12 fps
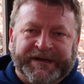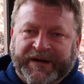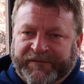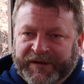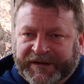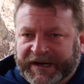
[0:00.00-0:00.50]

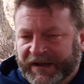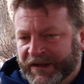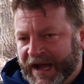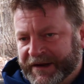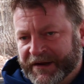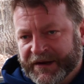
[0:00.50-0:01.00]
different than a
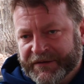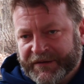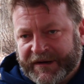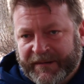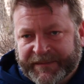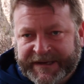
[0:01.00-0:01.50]
lot of other
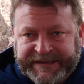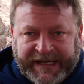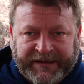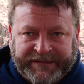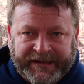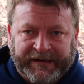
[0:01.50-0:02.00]
companies
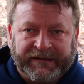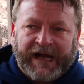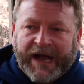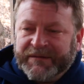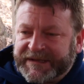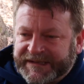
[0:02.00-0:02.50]
out there.
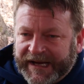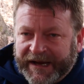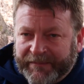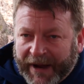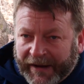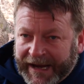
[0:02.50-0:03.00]
I would say
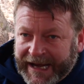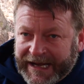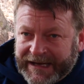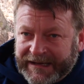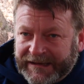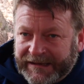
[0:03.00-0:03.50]
about
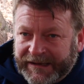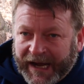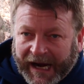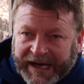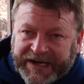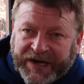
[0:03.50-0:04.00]

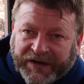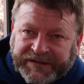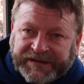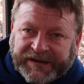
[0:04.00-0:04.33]
8-9 years